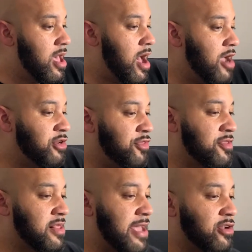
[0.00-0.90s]
Do you think
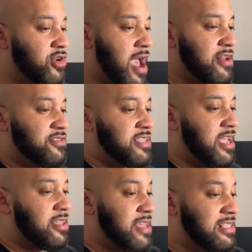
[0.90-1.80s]
the Lakers are out of
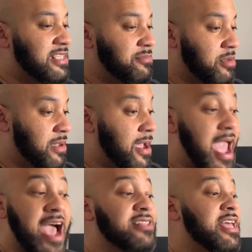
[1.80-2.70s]
sync? They seem to be,
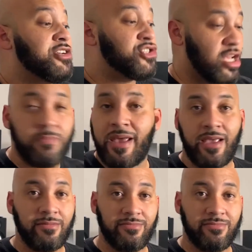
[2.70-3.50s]
and they should be.